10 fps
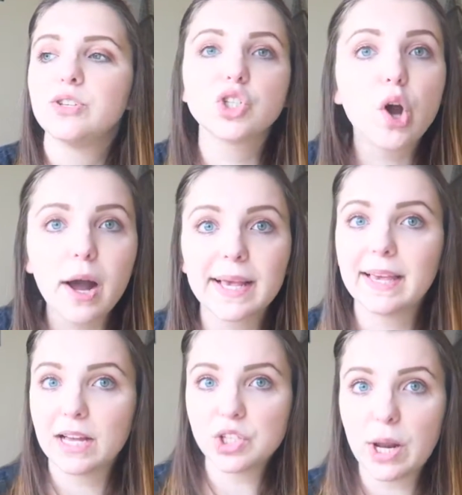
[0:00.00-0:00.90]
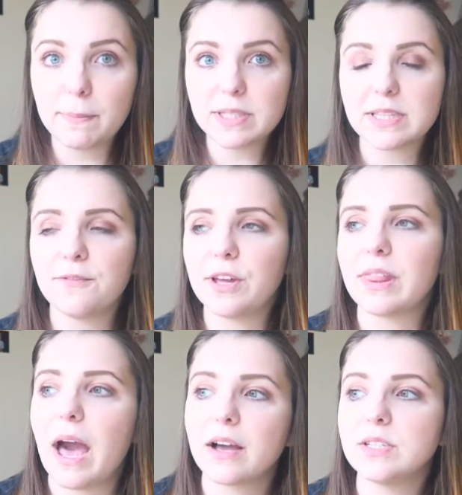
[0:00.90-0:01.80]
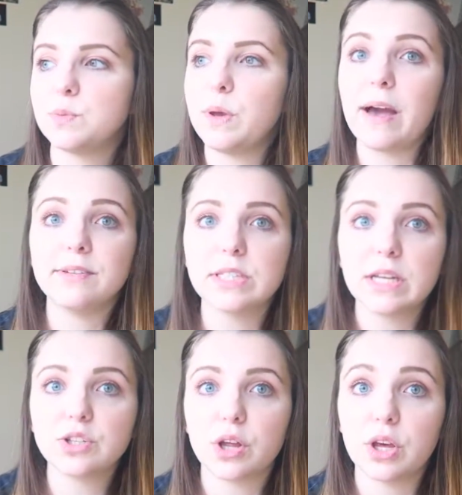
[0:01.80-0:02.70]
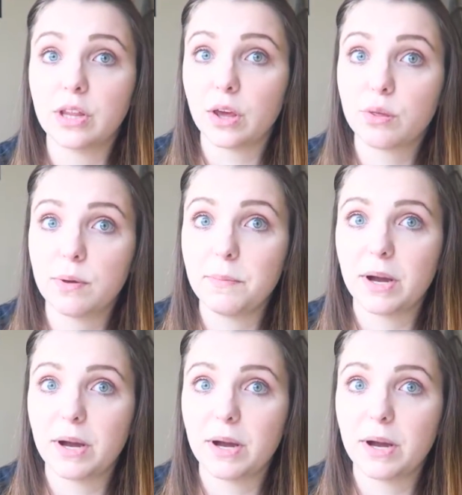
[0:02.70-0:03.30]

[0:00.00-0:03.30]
just talking, catching up and stuff like that, because we haven't seen each other in like 3